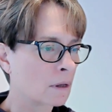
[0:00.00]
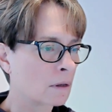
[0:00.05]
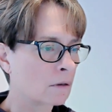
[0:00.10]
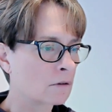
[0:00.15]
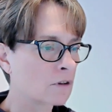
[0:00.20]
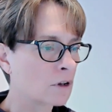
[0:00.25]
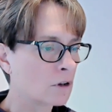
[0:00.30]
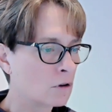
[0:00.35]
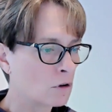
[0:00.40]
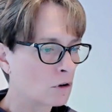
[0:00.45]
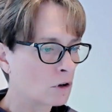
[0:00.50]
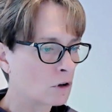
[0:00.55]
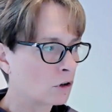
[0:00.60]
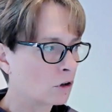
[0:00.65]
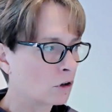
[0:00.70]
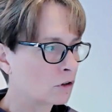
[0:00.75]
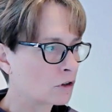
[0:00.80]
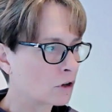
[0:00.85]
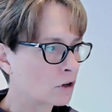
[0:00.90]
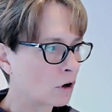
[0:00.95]
So you
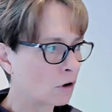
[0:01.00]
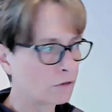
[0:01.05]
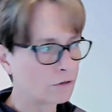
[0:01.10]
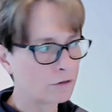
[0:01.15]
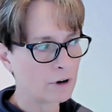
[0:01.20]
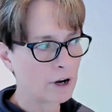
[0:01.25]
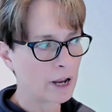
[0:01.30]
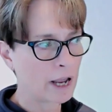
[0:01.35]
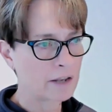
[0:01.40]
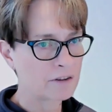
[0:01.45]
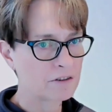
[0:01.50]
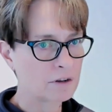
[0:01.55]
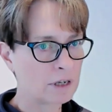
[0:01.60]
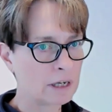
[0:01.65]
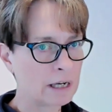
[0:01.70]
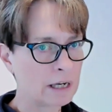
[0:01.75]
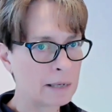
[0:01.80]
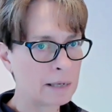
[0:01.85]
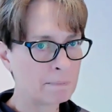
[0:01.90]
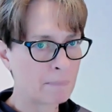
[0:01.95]
could offer it as a
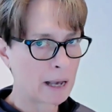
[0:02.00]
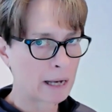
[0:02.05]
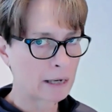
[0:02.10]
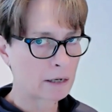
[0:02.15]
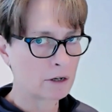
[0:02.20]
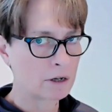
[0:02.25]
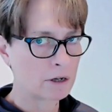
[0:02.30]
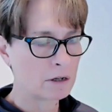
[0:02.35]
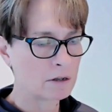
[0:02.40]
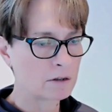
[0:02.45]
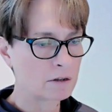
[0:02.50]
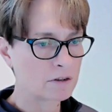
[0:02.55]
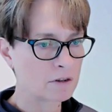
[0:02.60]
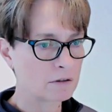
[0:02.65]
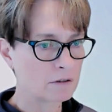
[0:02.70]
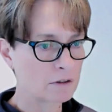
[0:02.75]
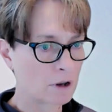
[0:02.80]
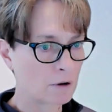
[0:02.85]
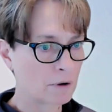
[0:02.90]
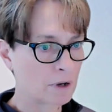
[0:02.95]
lead magnet,
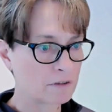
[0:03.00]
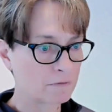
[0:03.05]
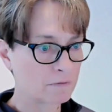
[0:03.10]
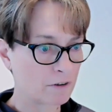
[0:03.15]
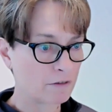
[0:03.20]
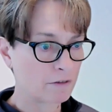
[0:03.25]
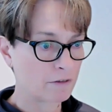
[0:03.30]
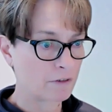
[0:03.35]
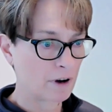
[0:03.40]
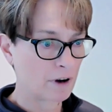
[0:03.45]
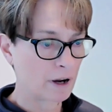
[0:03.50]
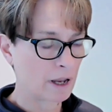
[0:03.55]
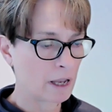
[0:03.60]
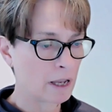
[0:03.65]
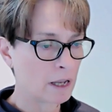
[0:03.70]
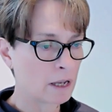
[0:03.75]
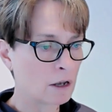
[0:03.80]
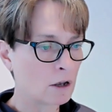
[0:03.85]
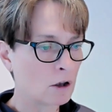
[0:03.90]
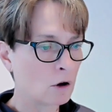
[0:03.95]
so it's for
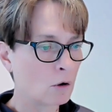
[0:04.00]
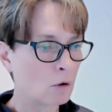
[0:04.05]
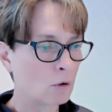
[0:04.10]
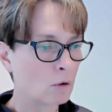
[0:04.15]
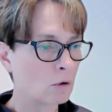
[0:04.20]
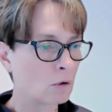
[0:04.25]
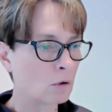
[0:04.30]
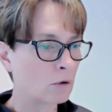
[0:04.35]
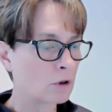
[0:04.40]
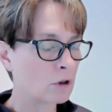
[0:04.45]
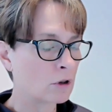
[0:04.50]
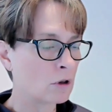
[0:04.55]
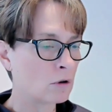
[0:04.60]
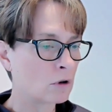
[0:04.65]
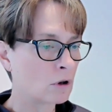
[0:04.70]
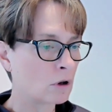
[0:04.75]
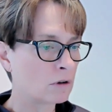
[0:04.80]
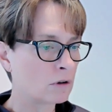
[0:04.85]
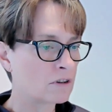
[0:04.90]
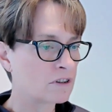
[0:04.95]
free, or you
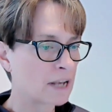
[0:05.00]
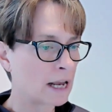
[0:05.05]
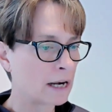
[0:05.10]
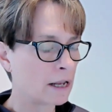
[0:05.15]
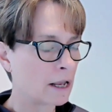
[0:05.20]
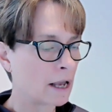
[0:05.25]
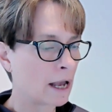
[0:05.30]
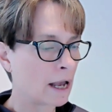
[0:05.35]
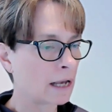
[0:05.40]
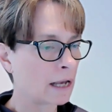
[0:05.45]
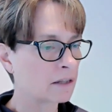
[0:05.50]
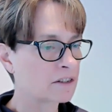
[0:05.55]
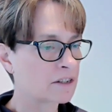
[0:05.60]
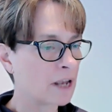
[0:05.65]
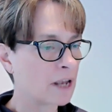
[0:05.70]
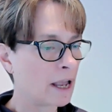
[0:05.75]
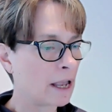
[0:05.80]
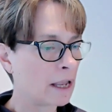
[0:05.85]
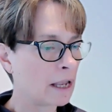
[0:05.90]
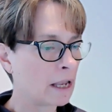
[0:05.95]
could sell it at
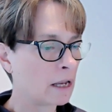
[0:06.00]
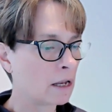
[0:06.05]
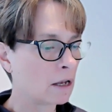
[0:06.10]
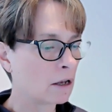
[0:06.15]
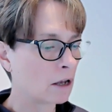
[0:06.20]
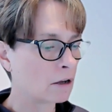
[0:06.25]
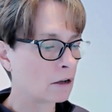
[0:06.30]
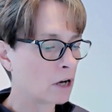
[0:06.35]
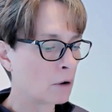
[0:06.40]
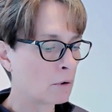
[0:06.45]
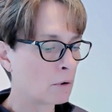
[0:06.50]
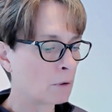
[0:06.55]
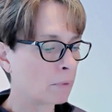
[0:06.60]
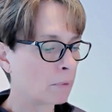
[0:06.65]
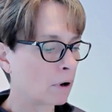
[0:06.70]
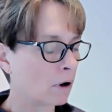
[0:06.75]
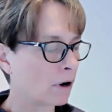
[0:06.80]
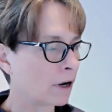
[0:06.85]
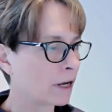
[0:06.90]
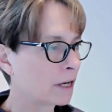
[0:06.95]
a lower
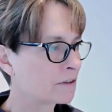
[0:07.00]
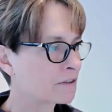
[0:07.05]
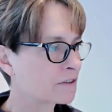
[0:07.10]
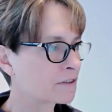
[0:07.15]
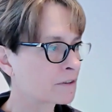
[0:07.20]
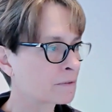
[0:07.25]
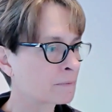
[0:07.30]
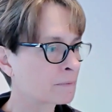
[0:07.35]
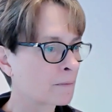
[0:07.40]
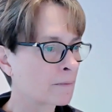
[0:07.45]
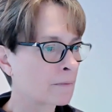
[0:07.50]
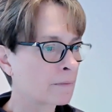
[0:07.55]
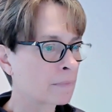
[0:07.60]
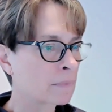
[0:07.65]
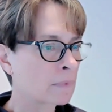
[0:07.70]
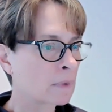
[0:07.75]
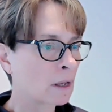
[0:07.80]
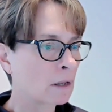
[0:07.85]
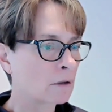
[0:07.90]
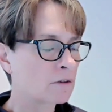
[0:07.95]
price
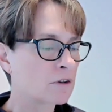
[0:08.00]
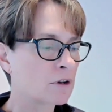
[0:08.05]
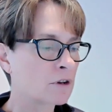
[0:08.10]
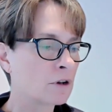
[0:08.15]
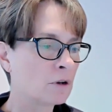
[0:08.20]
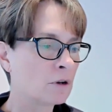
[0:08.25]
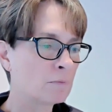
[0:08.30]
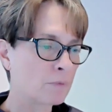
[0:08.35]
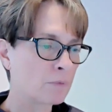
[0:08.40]
to